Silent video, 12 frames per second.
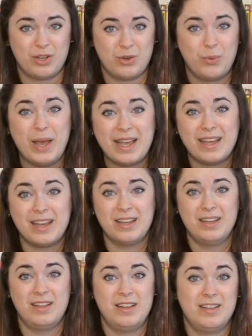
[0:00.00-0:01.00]
quick,
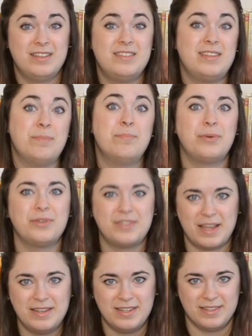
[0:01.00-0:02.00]
simple
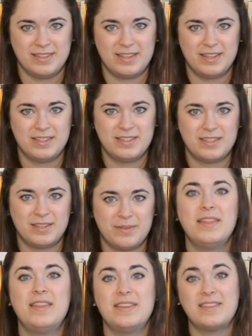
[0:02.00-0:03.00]
sentences?
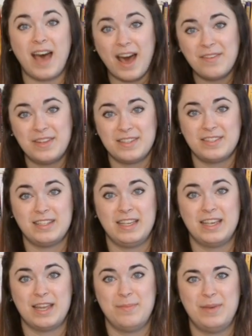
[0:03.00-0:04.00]
This
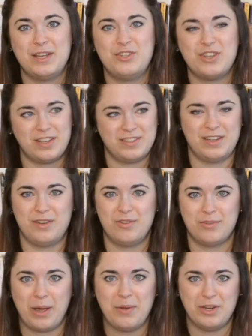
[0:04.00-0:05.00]
obviously can be adjusted
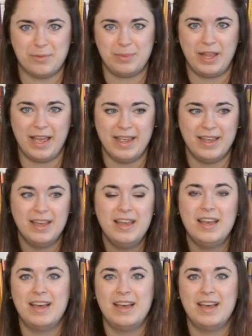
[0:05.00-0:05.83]
throughout your play.